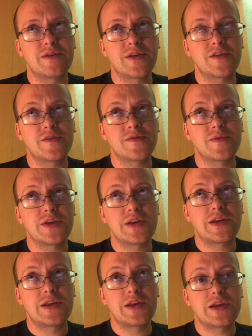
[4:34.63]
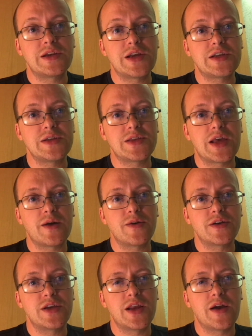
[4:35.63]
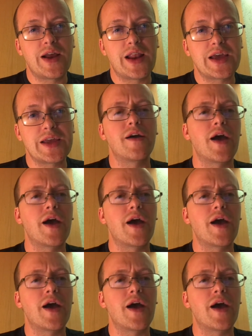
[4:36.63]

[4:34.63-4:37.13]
Not too sweet, not too sour. You know, I like it.